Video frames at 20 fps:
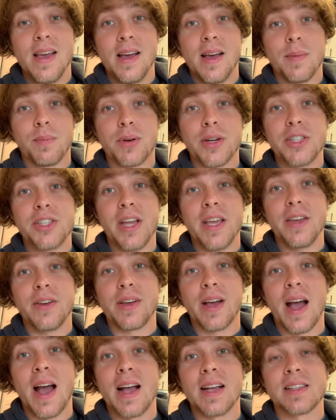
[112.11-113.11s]
Appreciate you
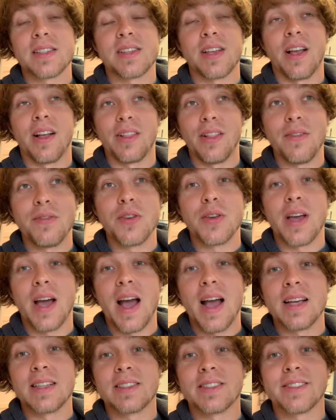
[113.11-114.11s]
guys. I love you
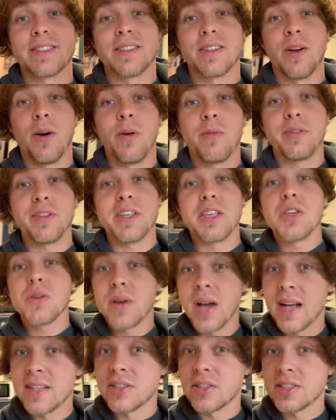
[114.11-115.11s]
guys. Hopefully you
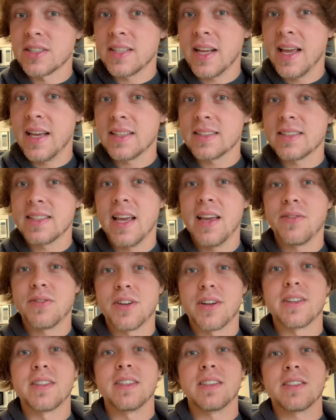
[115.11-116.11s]
guys are staying safe
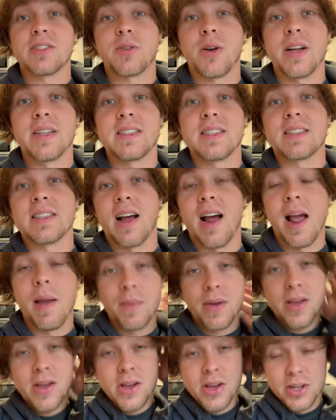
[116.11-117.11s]
during this crazy time.